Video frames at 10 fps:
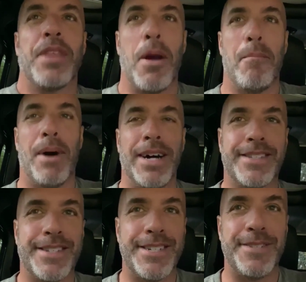
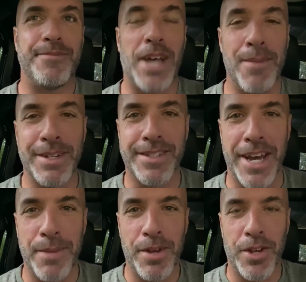but I'm
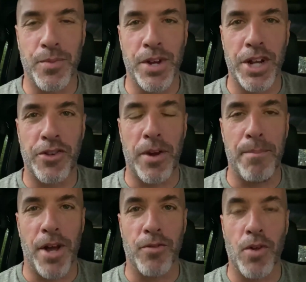excited because we're going to
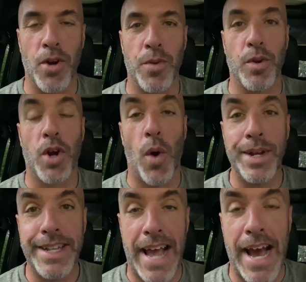jump on the road and we're
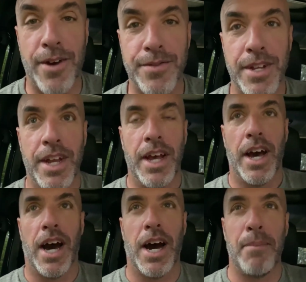going down
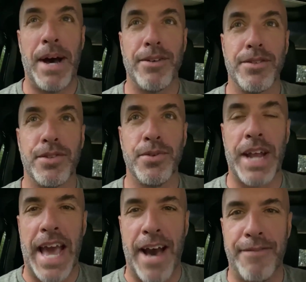uh, about two and
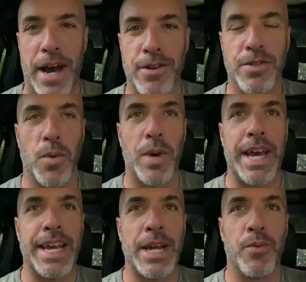a half hours
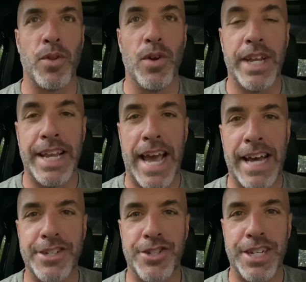away. And we're looking
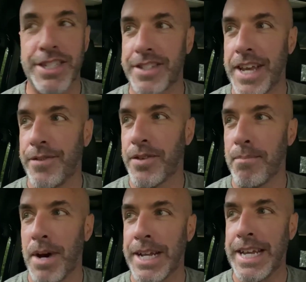at, she had saved some
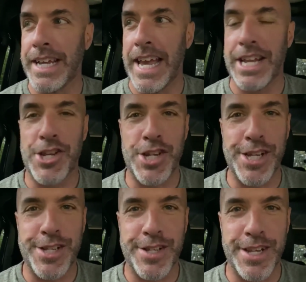money and
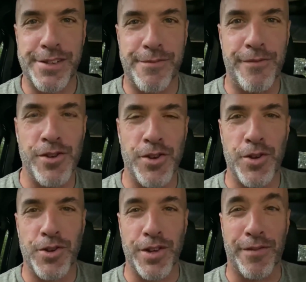she's, as you
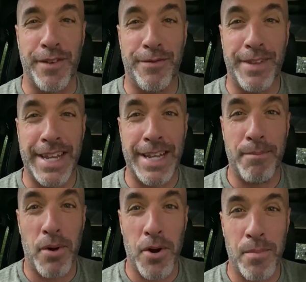knew, she's
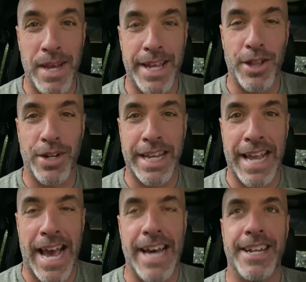15, permit,
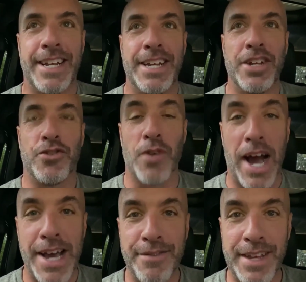looking at
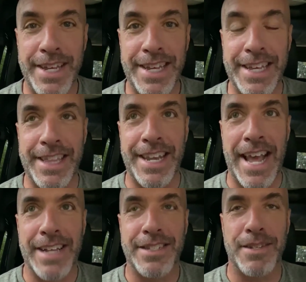driving in the
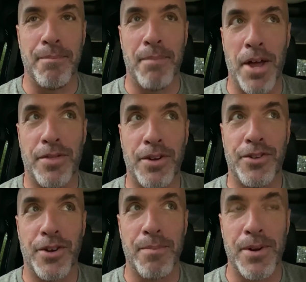next month. Or,
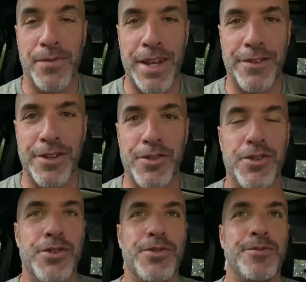her birthday's in
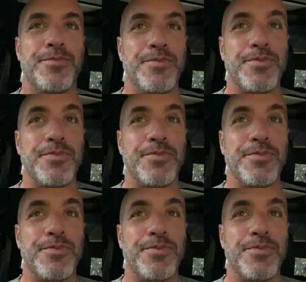June.